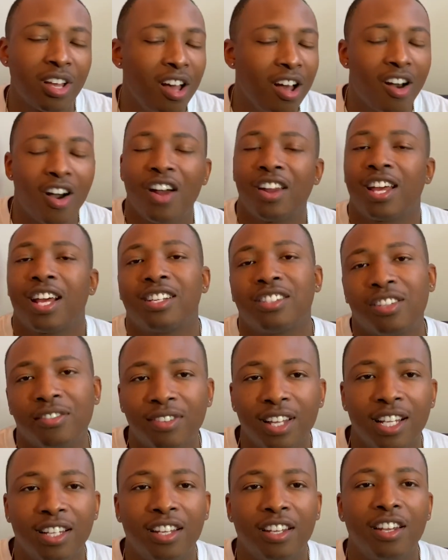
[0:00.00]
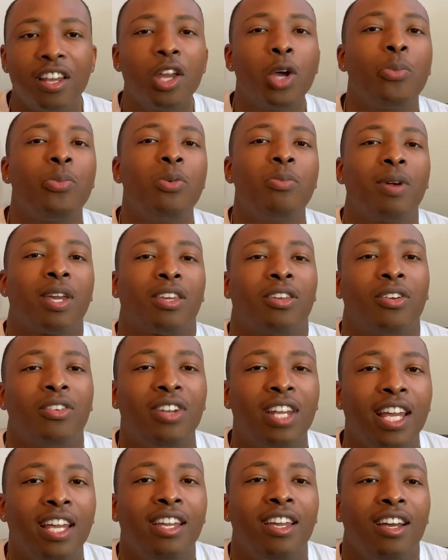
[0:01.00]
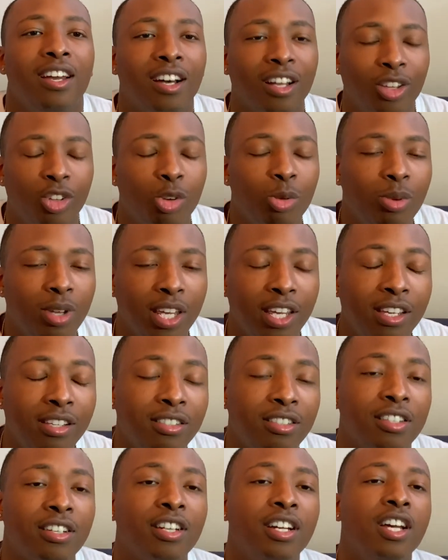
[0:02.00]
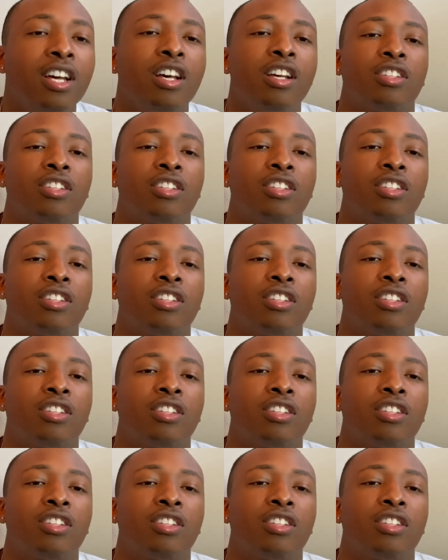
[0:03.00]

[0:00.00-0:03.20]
all that kind of stuff like that to help you make your day a little bit easier.